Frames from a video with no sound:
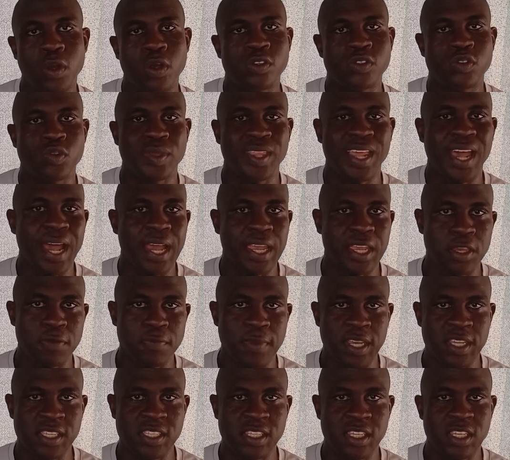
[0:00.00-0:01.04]
comes with
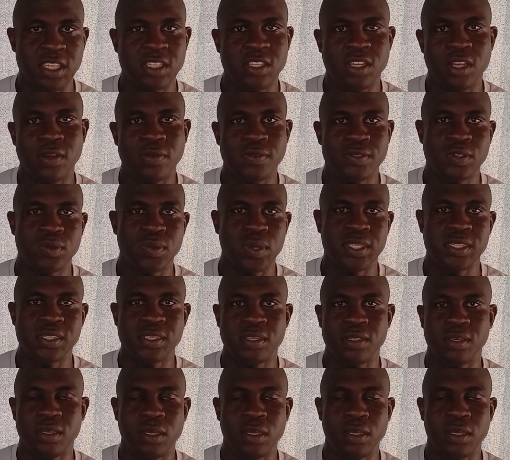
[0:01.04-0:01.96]
arguments, it comes with